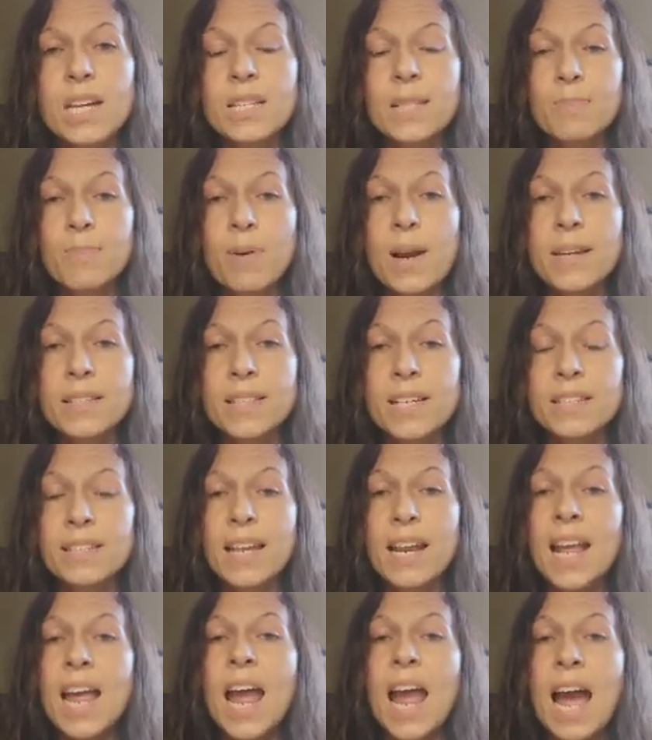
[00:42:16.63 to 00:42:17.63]
presence?
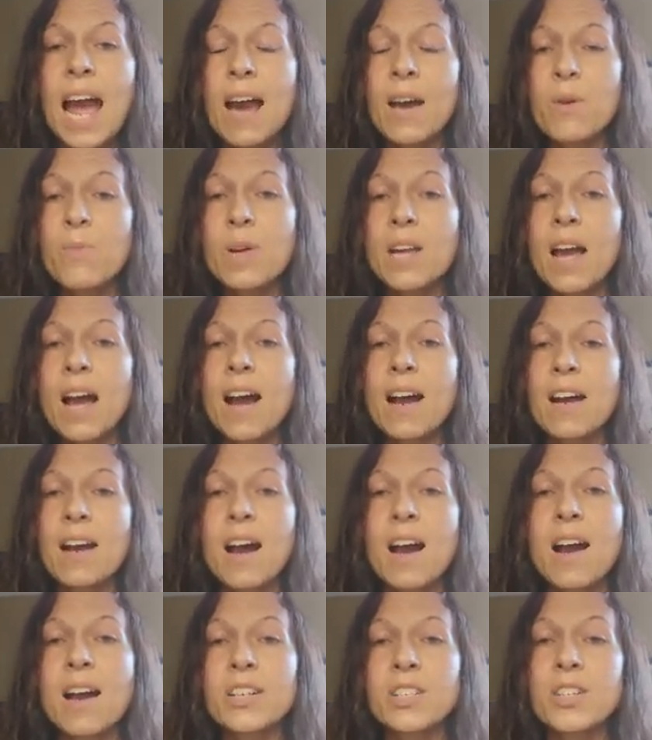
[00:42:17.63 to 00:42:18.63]
And how do we
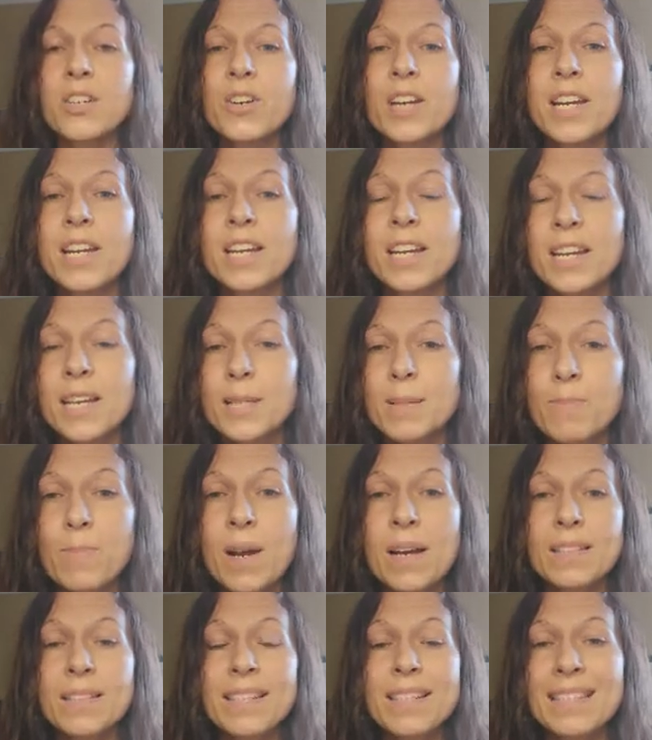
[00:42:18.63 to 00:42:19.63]
usher in his
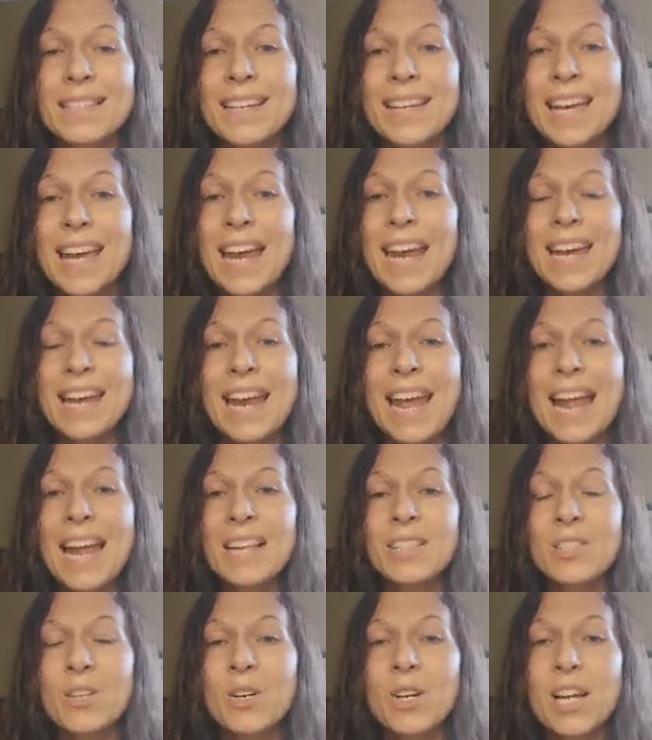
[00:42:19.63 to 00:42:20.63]
presence? Again,
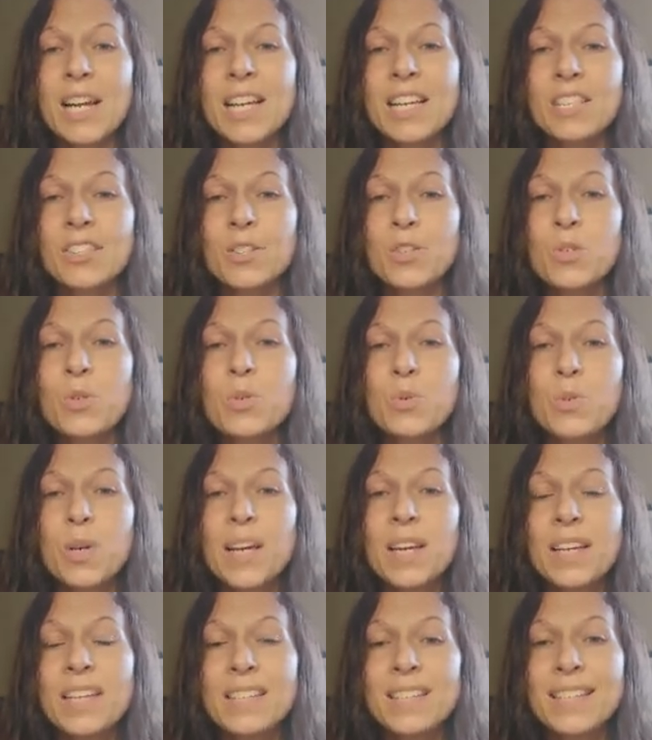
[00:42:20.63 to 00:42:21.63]
enter into
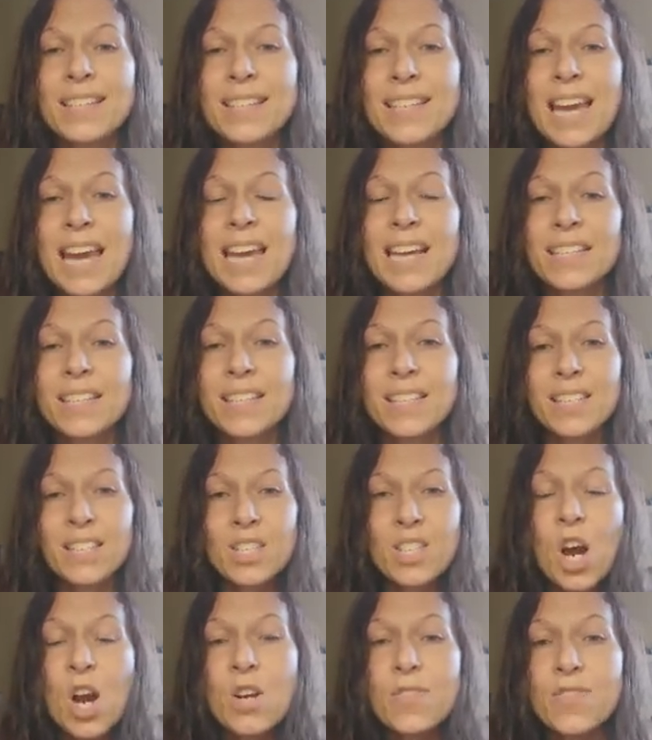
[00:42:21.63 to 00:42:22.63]
his gates.
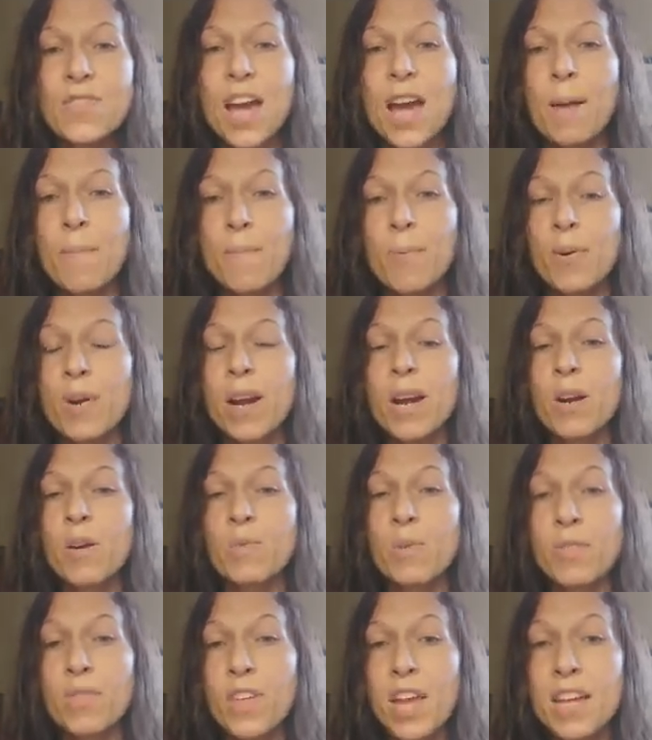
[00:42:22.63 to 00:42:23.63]
Start that prayer
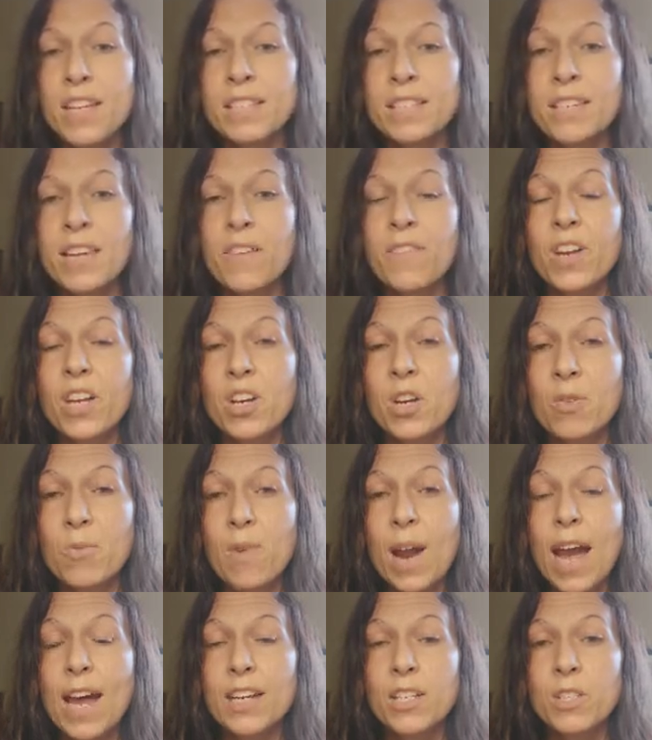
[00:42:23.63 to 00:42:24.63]
with thanksgiving and
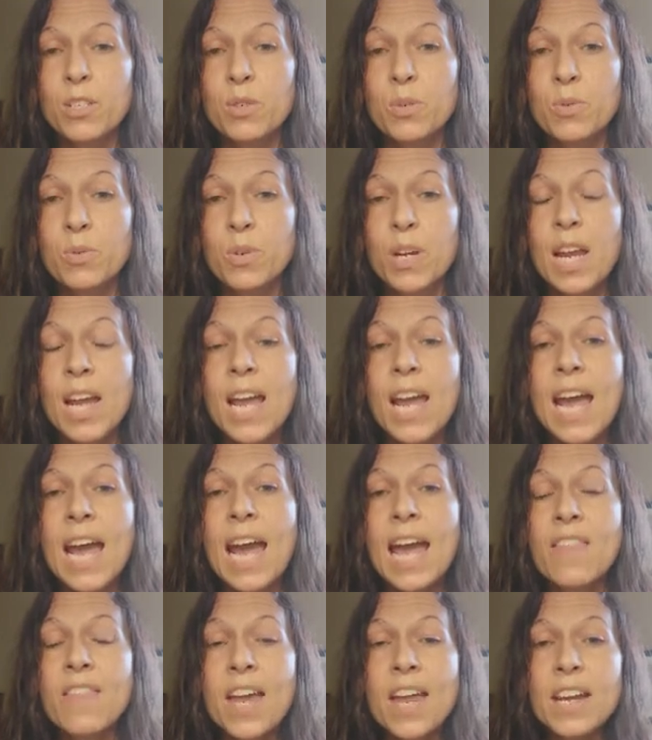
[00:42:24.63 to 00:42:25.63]
gratitude,
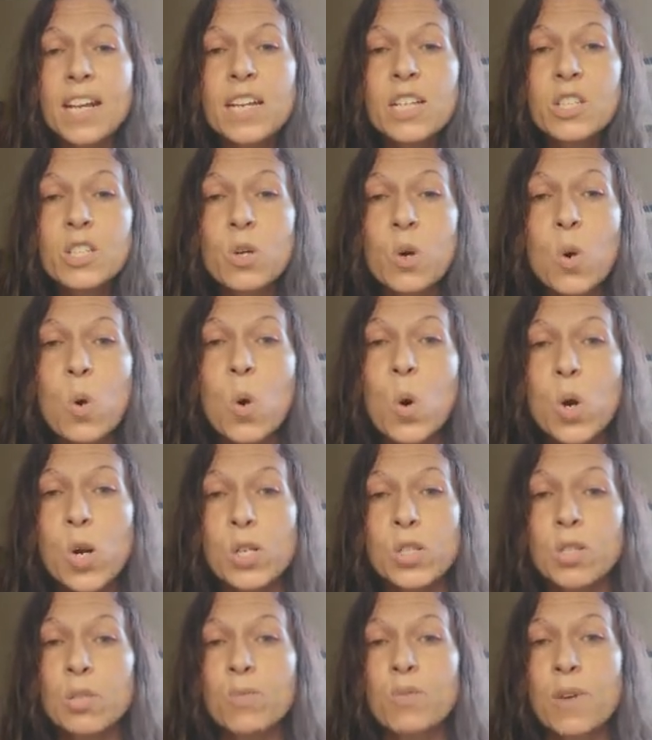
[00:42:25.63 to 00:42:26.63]
and then his
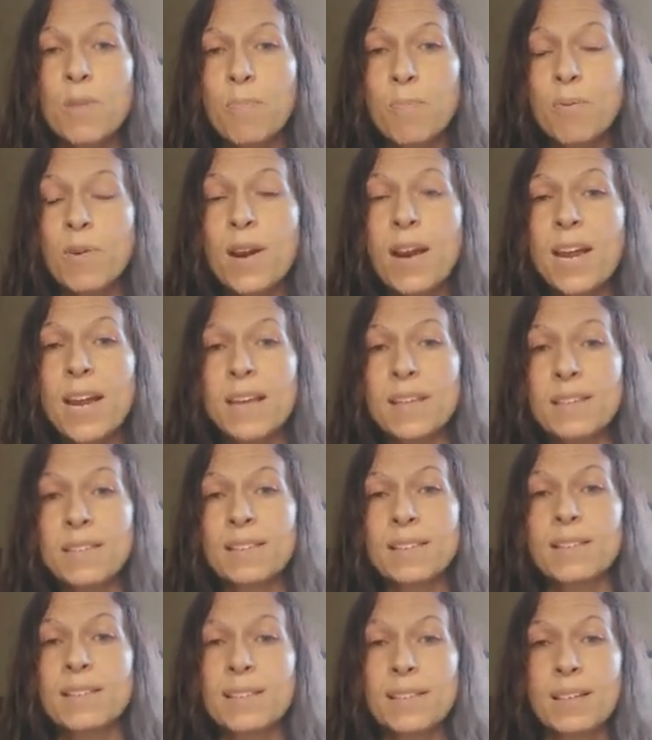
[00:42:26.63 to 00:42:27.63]
courts with
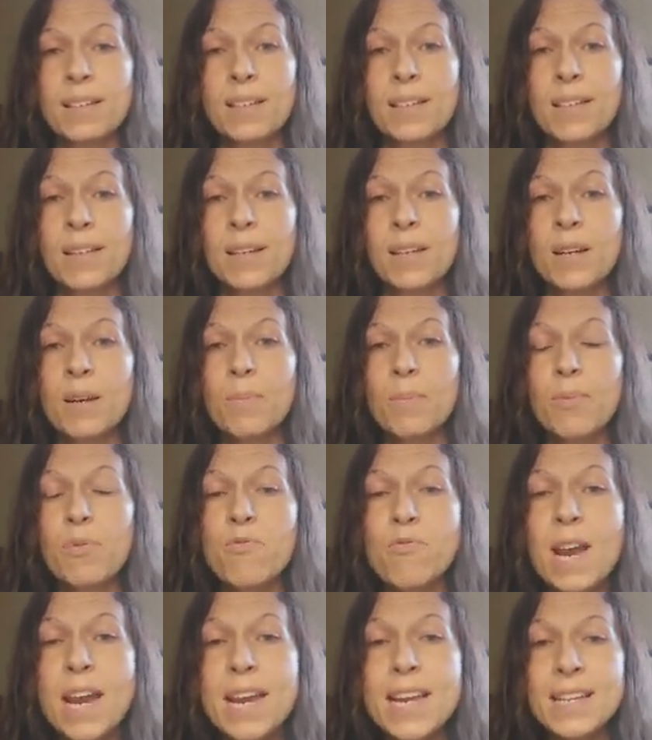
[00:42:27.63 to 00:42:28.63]
praise.
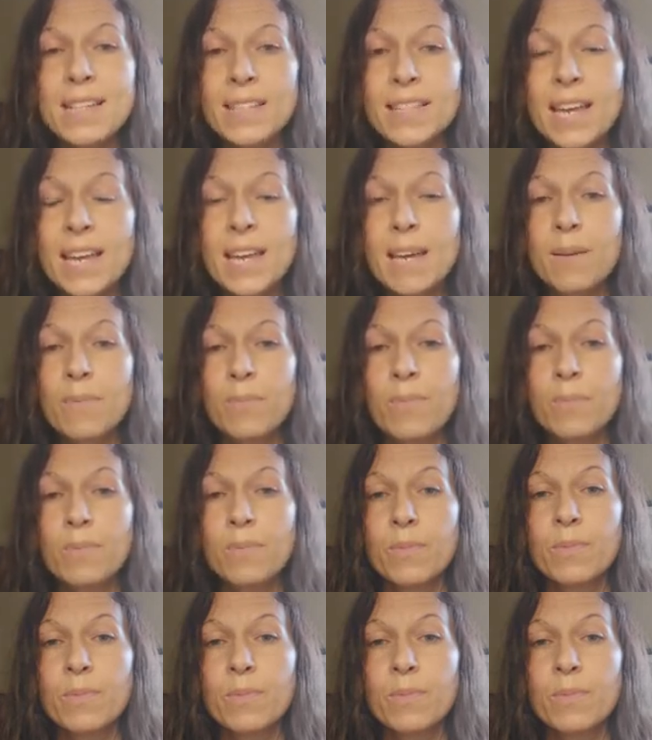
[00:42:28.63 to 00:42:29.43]
Praise him.